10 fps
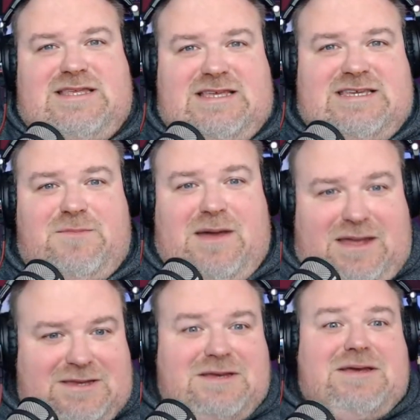centre
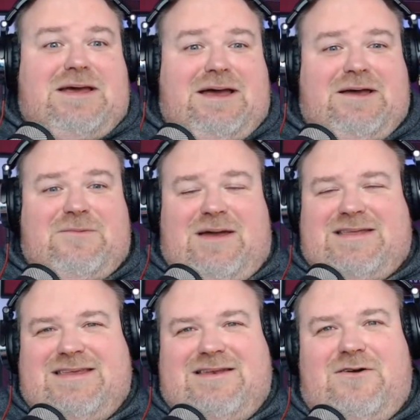back, um,
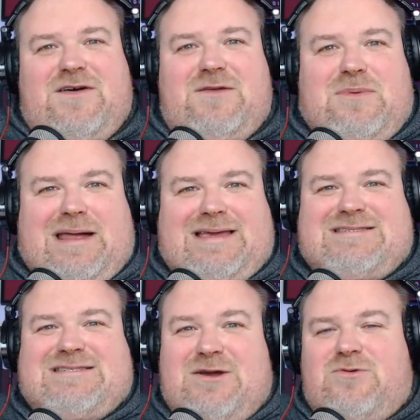and a lot of other
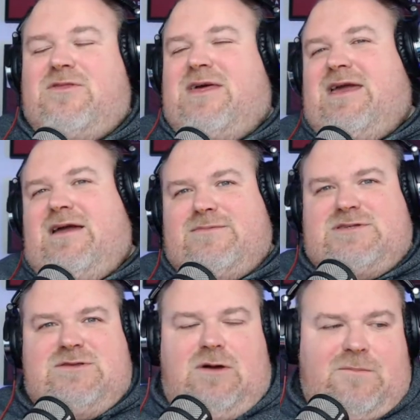players still not there. Up
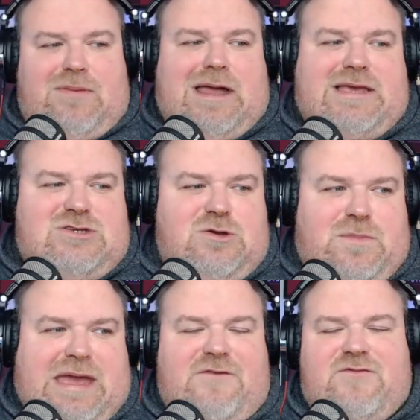to nine players could
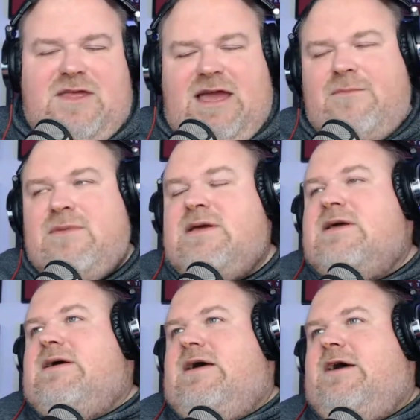be out for the game.
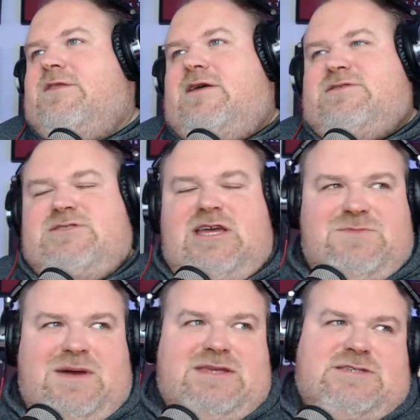Uh, the likes of
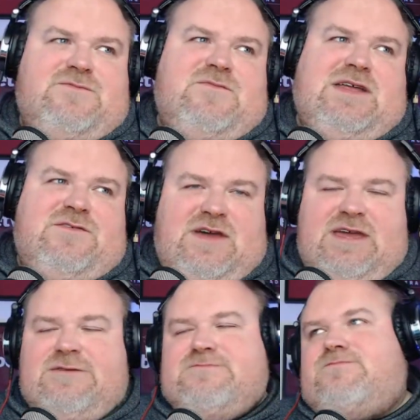James Maddison, Van de Ven,